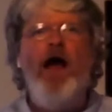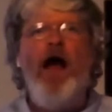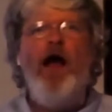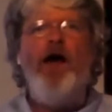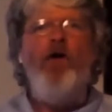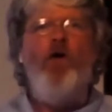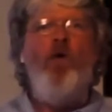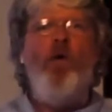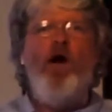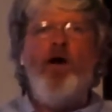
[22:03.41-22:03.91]

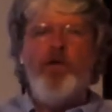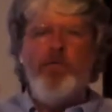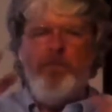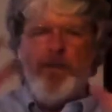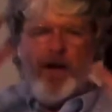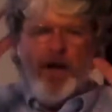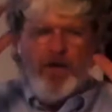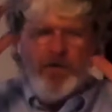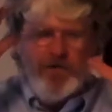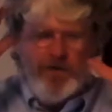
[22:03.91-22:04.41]
And I want to,
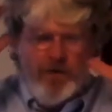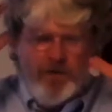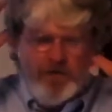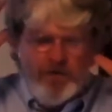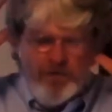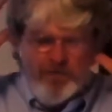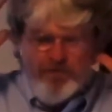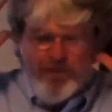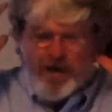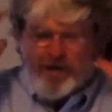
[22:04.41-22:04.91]
be, to,
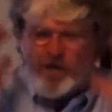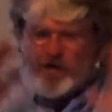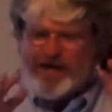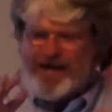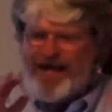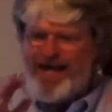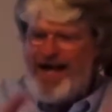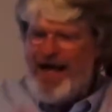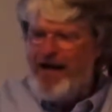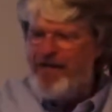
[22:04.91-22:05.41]
to better
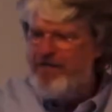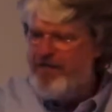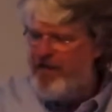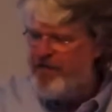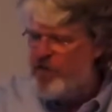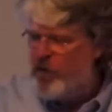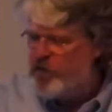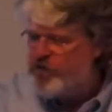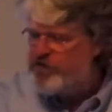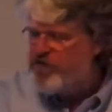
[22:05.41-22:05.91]
connect
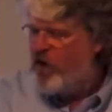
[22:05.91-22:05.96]
then those